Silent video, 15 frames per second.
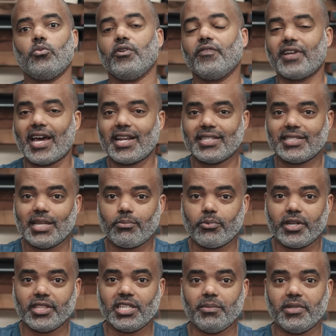We've got to
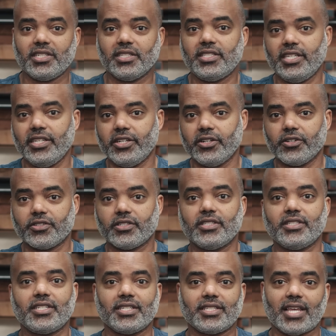separate them into tiers
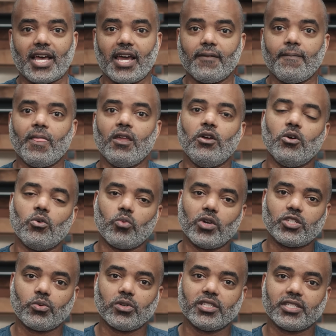to decide
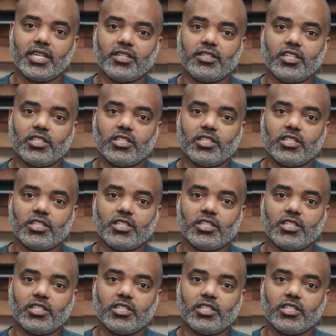which ones get